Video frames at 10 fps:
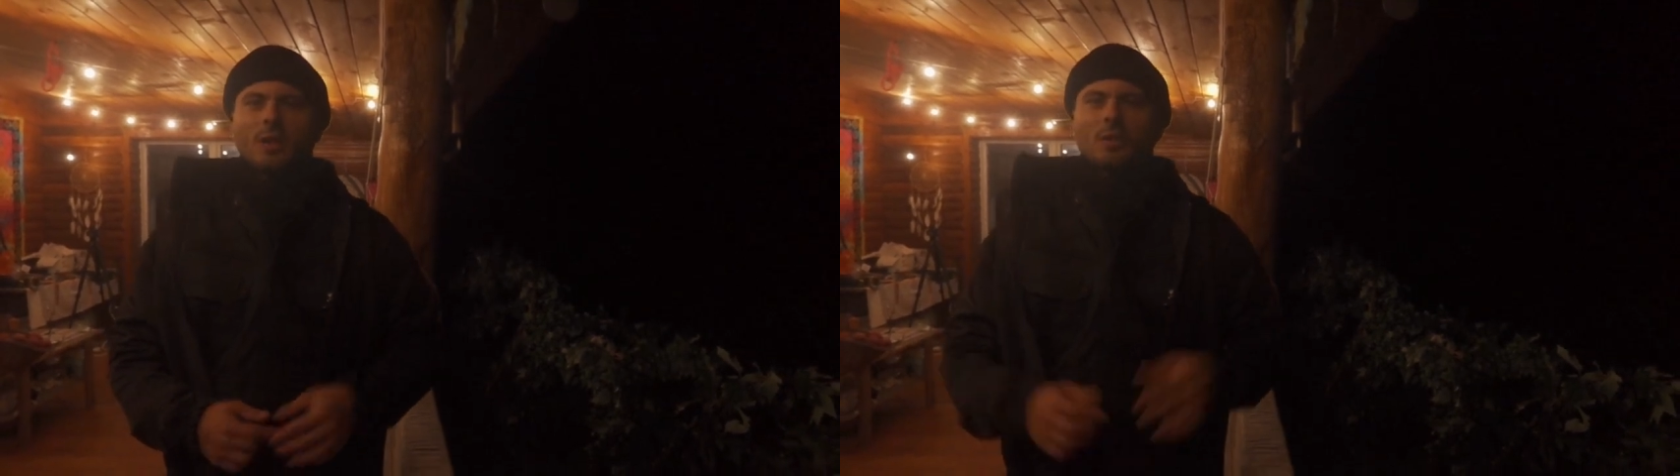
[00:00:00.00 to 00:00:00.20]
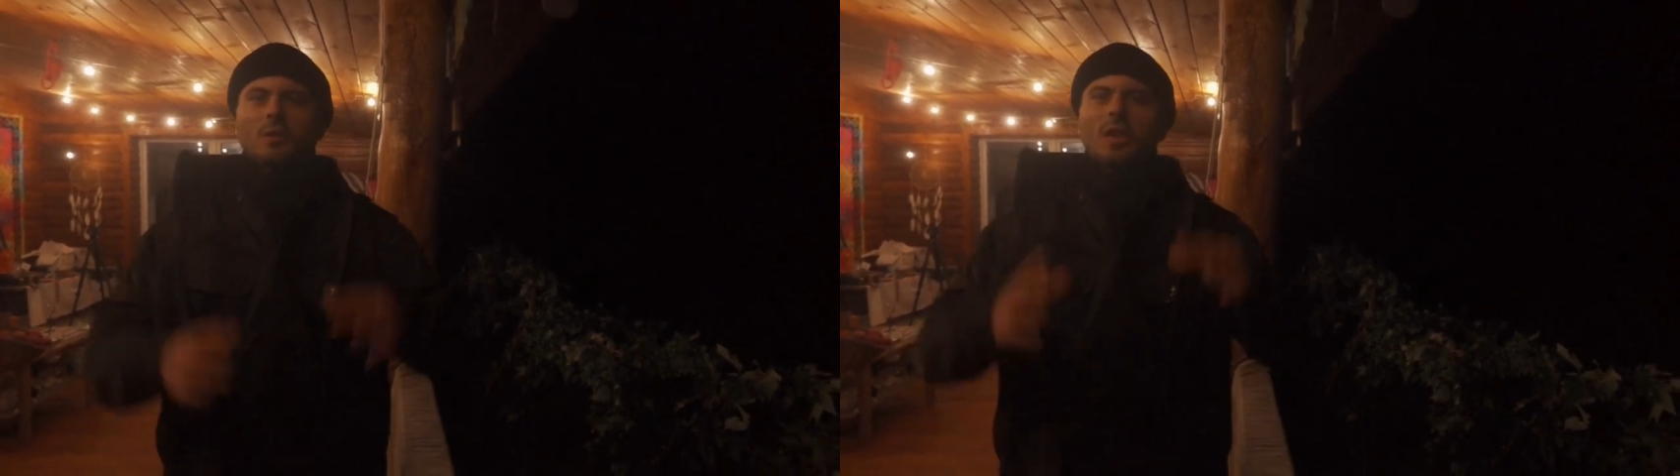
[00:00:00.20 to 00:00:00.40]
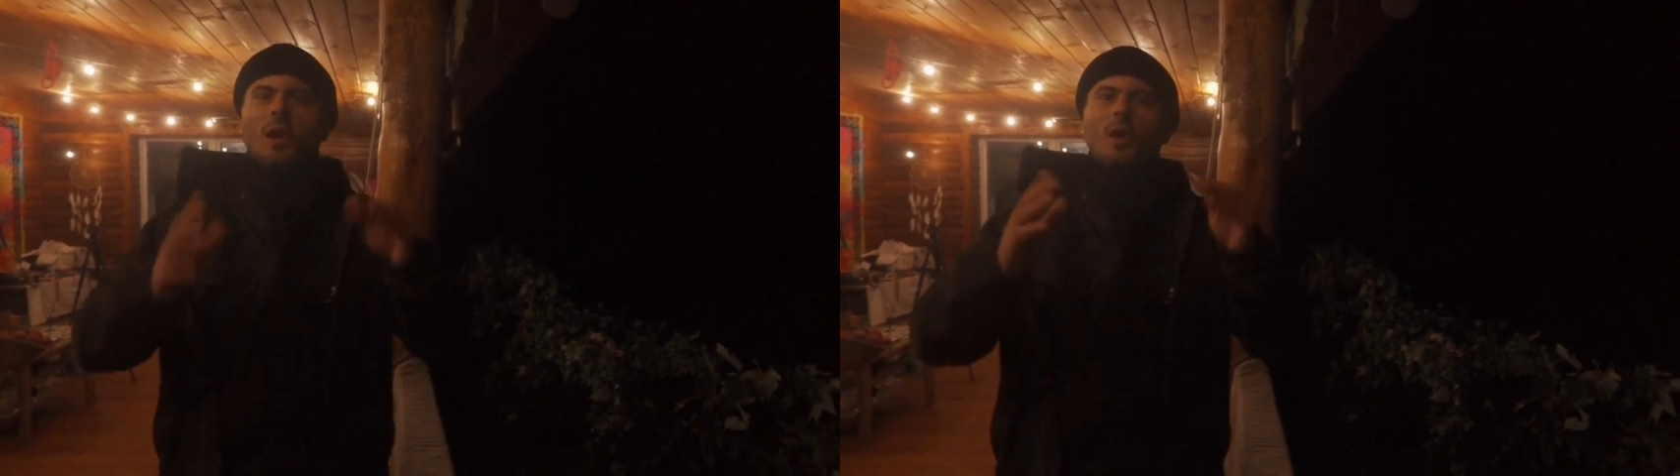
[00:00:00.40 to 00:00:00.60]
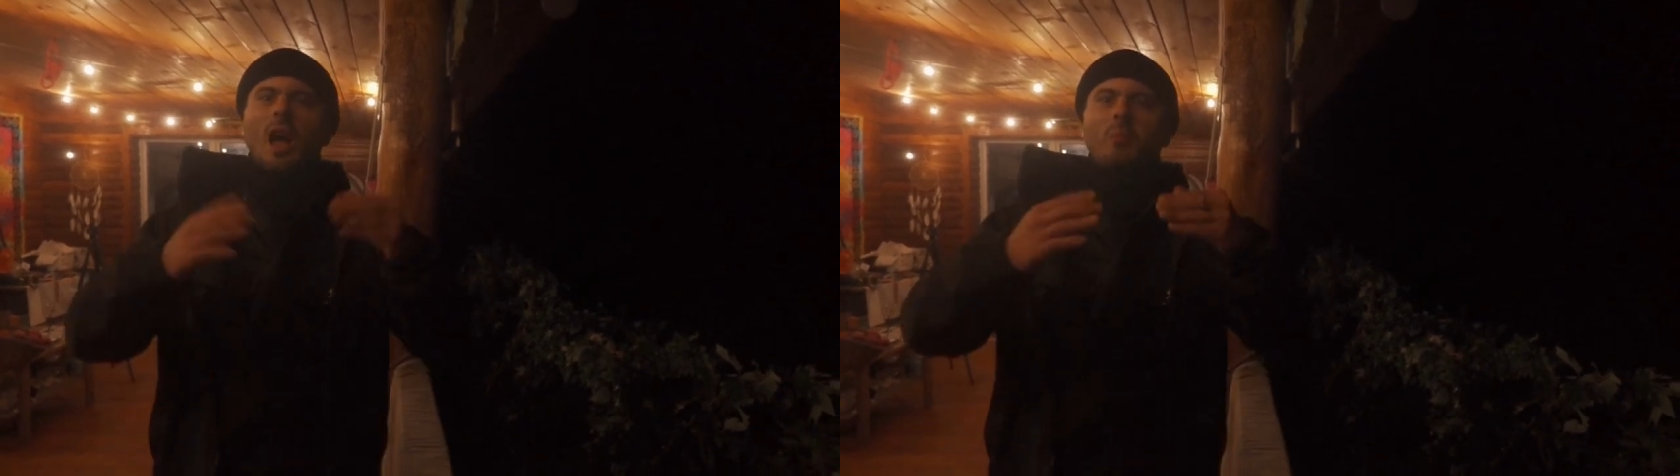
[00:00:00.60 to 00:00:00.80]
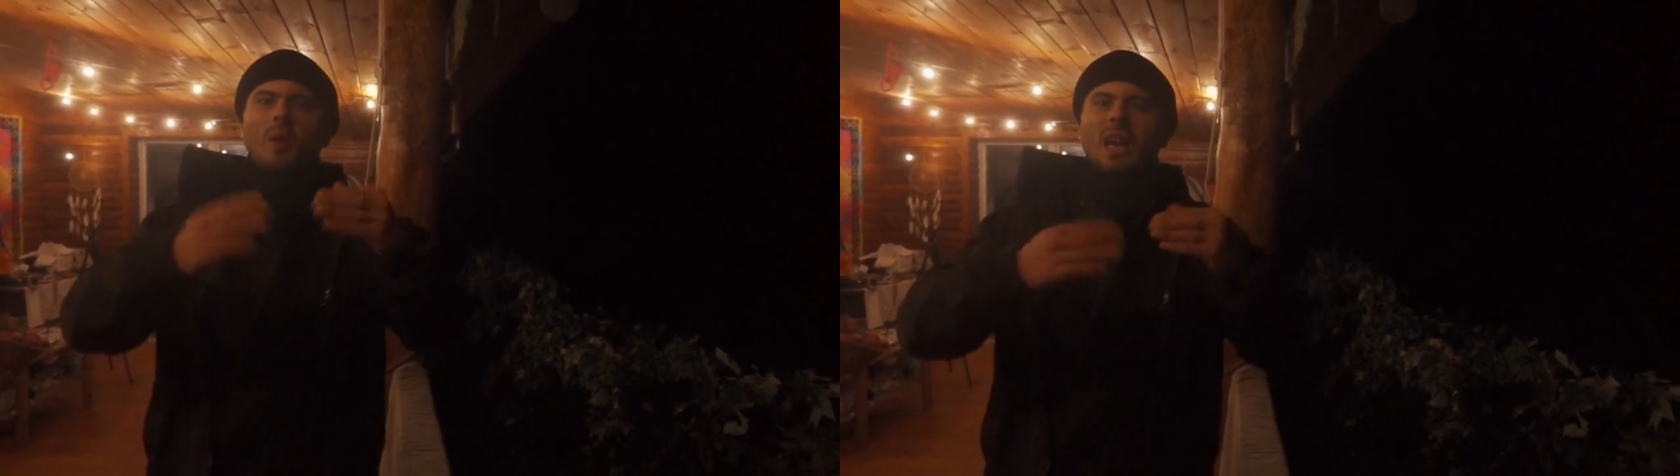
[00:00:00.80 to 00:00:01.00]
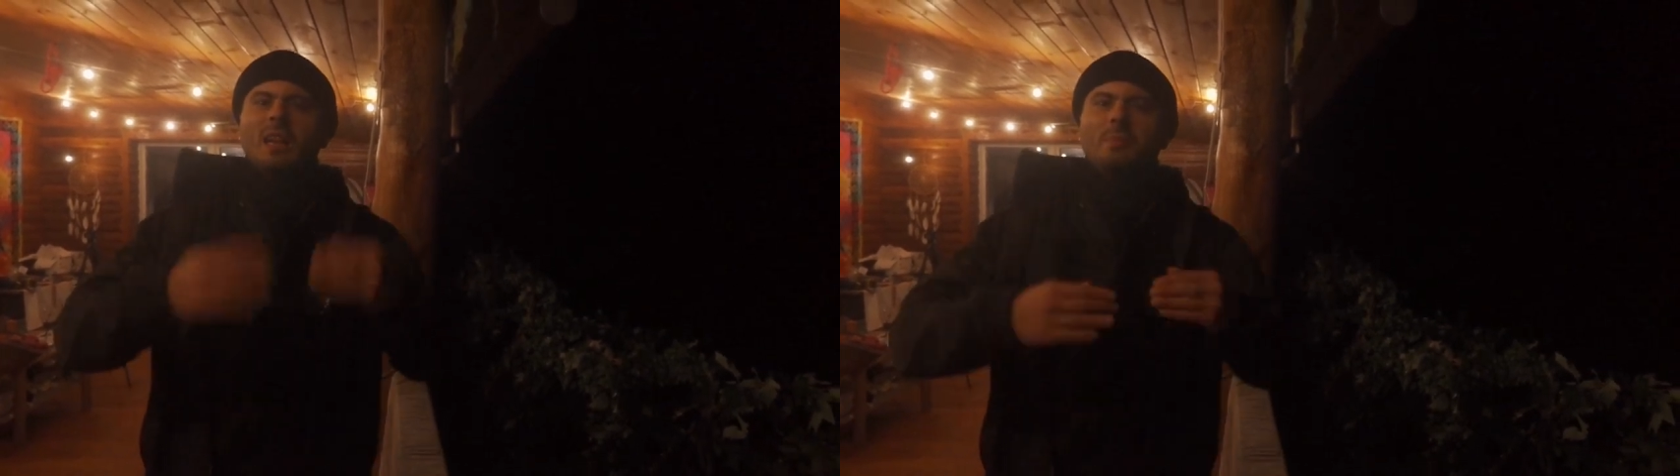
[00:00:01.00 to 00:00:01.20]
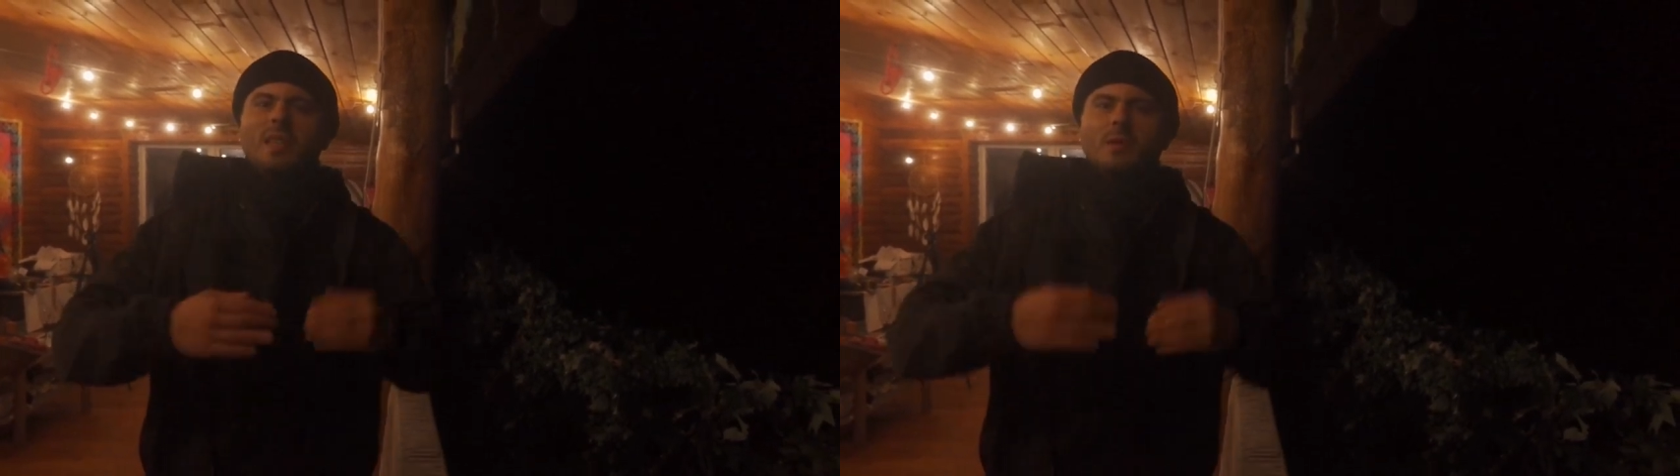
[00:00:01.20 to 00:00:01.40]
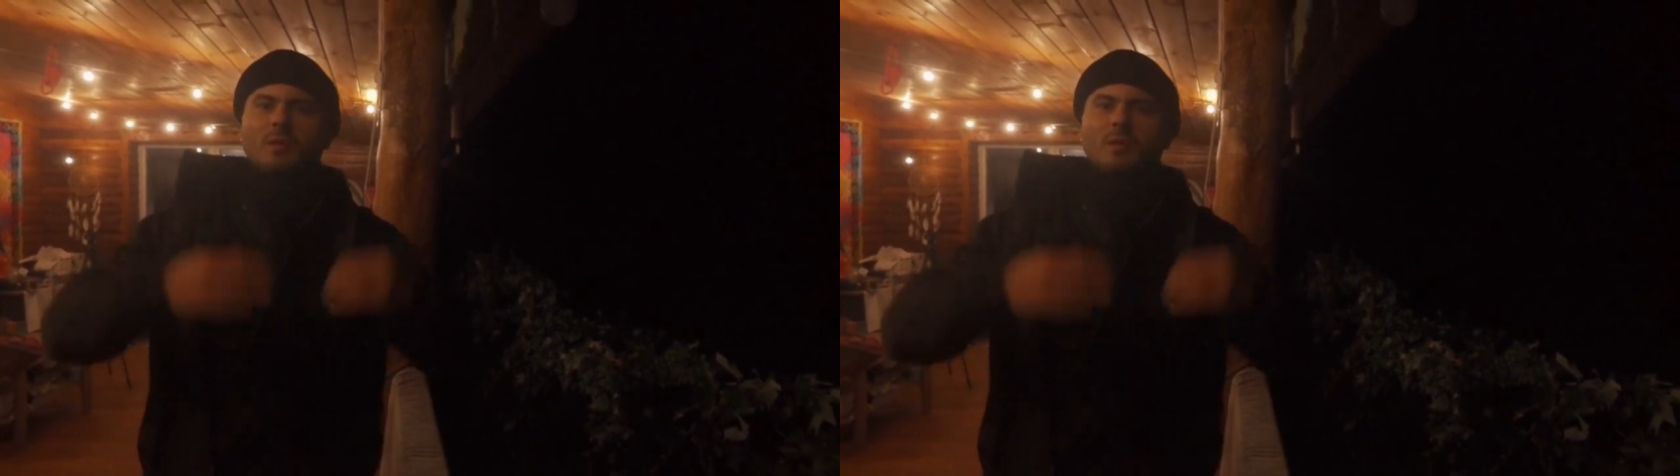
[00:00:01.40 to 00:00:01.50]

So the whole apocalypse,